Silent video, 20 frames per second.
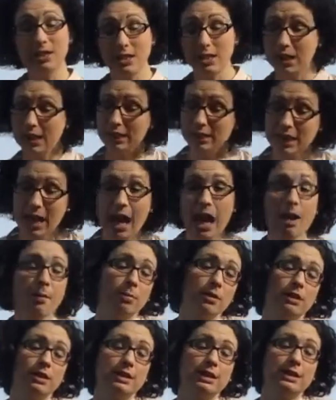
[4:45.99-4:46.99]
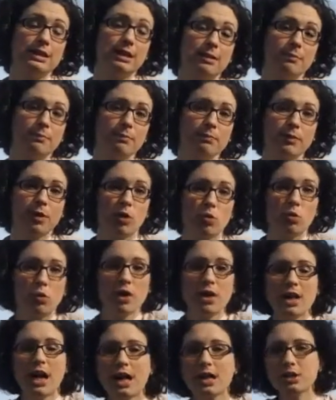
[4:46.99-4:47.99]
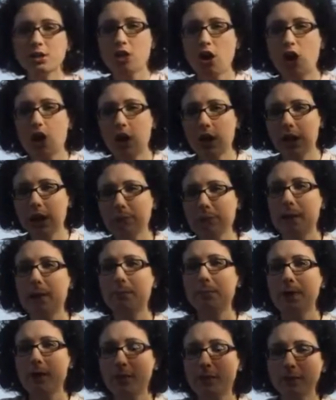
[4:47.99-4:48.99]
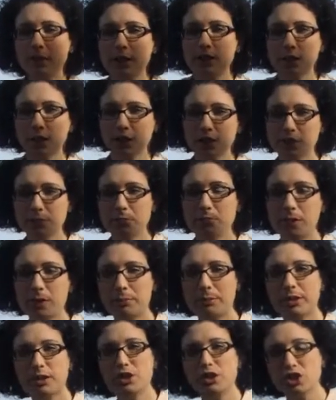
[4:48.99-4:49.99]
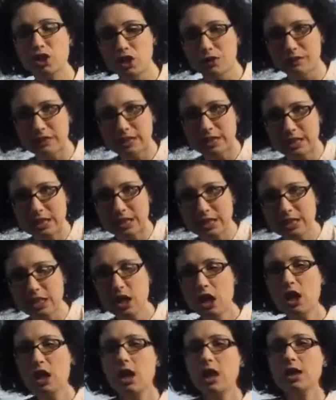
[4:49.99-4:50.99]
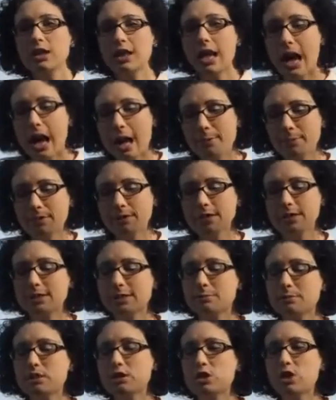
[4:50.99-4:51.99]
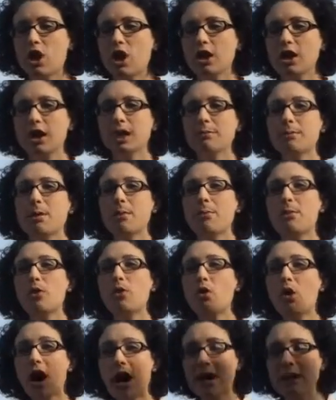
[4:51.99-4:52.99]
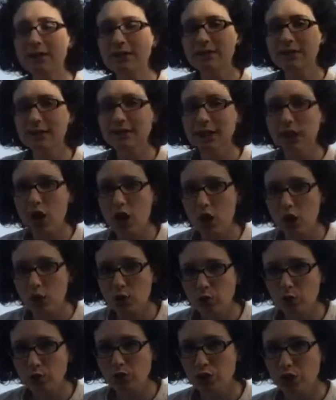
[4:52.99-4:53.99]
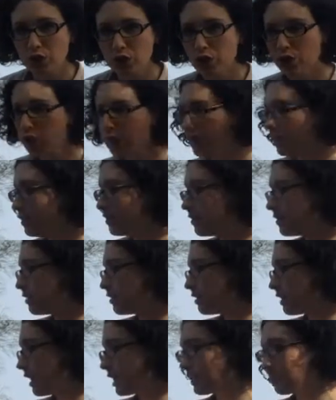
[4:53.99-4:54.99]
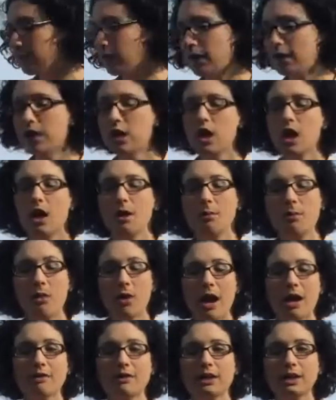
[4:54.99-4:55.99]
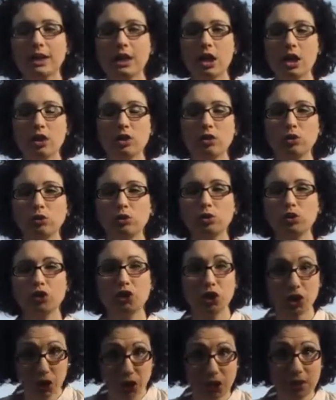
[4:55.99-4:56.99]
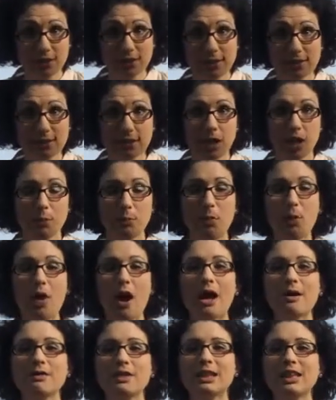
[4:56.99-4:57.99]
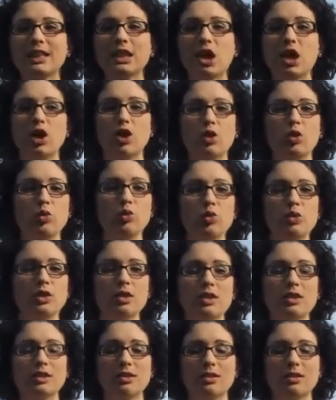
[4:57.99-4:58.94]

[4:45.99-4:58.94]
in capitalism, we're not talking about public goods and public services. Capitalism is talking about privately owned goods. That's fine. Privately owned goods, privately owned